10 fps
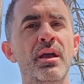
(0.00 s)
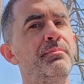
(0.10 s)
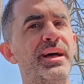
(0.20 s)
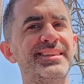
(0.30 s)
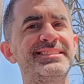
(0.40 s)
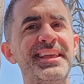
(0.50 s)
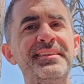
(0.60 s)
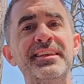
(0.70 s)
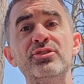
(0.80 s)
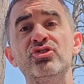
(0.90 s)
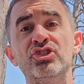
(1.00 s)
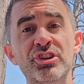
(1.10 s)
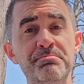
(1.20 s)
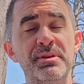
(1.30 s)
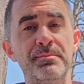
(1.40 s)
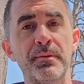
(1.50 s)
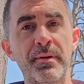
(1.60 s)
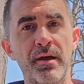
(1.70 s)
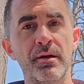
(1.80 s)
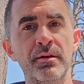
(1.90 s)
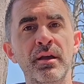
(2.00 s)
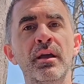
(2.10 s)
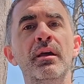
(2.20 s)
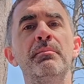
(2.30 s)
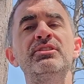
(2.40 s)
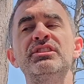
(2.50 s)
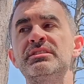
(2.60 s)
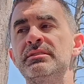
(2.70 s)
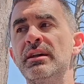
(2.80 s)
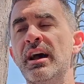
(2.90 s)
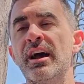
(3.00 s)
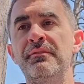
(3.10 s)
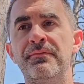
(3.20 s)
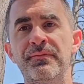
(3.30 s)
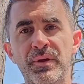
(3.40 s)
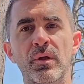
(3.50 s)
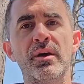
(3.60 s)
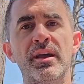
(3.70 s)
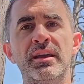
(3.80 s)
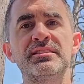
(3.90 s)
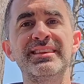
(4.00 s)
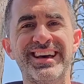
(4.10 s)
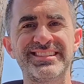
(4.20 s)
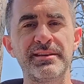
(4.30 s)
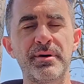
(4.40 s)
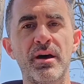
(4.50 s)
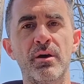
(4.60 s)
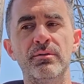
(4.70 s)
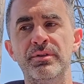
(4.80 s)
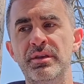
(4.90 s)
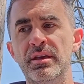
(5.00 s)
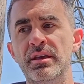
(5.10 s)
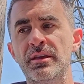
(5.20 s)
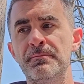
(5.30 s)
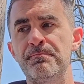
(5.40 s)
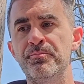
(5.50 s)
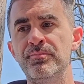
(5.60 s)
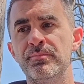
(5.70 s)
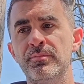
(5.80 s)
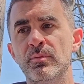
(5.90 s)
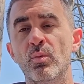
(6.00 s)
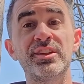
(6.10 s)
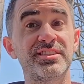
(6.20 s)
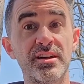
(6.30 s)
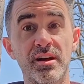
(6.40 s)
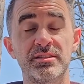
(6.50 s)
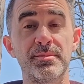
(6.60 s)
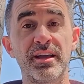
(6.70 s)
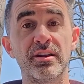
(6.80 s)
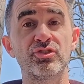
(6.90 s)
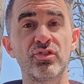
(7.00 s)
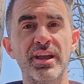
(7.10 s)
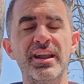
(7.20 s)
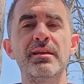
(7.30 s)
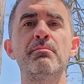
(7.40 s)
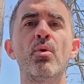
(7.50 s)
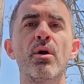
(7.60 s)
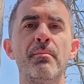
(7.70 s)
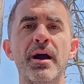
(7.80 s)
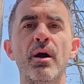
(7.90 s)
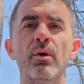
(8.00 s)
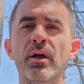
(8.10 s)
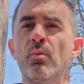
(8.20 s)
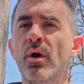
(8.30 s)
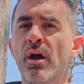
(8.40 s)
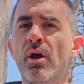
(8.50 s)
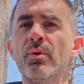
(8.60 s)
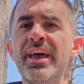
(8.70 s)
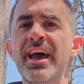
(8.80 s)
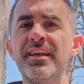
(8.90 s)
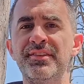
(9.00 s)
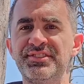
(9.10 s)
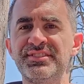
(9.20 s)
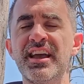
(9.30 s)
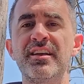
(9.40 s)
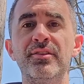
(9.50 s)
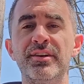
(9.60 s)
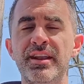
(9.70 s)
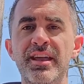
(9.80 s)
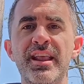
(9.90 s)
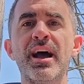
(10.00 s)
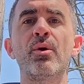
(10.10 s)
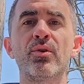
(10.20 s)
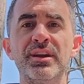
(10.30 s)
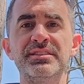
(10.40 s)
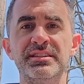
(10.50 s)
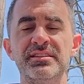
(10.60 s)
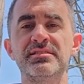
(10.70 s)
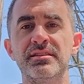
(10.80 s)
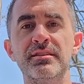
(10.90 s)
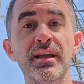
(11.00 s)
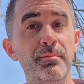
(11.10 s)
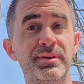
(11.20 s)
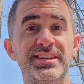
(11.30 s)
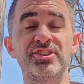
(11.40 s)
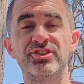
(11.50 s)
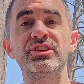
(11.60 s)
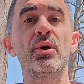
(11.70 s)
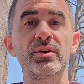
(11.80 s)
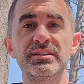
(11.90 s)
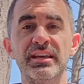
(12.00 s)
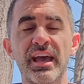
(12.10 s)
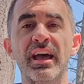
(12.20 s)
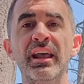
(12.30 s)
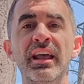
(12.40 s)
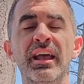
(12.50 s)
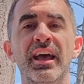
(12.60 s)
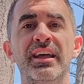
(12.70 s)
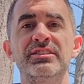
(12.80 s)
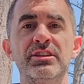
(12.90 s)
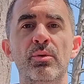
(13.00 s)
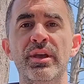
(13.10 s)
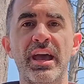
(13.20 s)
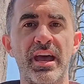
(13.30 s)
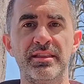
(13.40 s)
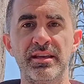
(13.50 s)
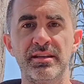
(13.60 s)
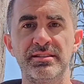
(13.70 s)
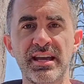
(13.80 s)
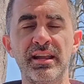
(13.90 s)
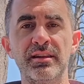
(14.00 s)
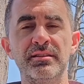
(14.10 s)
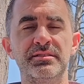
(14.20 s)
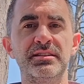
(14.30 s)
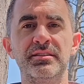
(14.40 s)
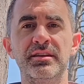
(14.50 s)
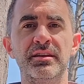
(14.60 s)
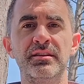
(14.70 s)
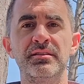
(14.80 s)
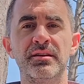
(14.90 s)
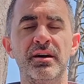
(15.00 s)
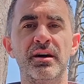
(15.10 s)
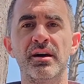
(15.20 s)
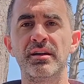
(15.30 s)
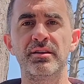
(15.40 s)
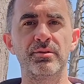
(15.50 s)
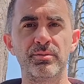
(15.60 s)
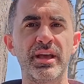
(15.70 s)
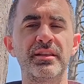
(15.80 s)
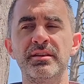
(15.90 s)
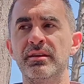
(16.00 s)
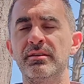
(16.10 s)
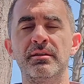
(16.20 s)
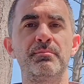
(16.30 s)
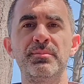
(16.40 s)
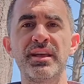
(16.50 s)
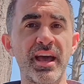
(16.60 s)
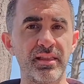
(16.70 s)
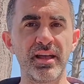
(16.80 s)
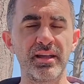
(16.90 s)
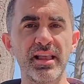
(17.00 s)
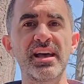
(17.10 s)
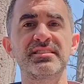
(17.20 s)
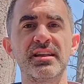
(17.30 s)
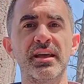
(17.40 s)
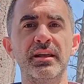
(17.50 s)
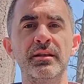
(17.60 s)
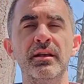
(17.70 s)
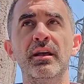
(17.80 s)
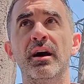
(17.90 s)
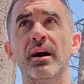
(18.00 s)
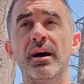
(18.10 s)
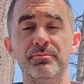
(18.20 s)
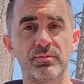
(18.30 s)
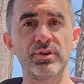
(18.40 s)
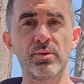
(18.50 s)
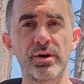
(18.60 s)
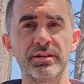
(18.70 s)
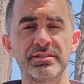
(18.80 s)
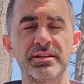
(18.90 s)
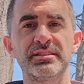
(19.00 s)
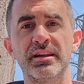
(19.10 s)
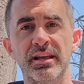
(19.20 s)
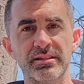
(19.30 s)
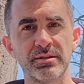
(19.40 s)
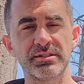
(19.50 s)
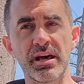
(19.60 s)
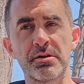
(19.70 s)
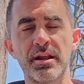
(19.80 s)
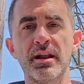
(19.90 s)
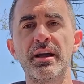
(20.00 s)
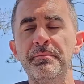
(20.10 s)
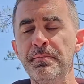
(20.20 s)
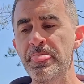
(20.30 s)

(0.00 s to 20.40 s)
I'm not saying that you shouldn't be prepared, but just I feel like it's less about the what stocks am I going to trade and more about where are we at in this cycle and, and how crazy is it potentially going to get. And so we had the debt ceiling, uh, you know, we had the, the, the headline last night. Uh, I'm recording this on Sunday, so Saturday night.